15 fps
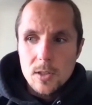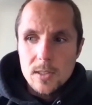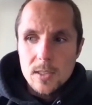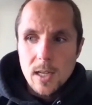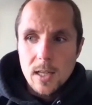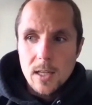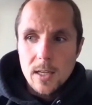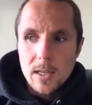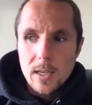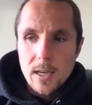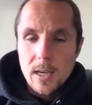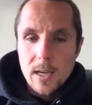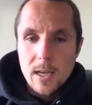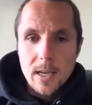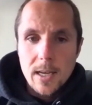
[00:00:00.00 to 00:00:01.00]
selling
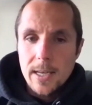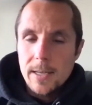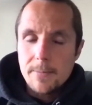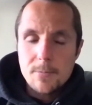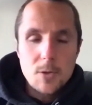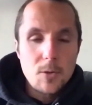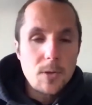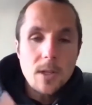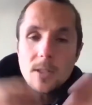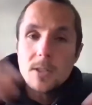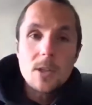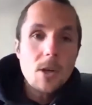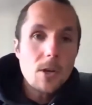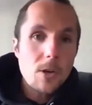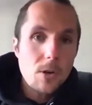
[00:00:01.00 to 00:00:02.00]
a
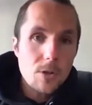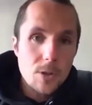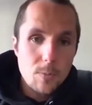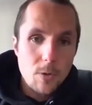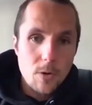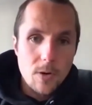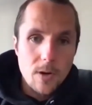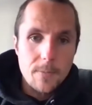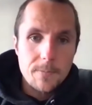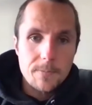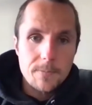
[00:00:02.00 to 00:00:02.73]
$2,000 coaching program.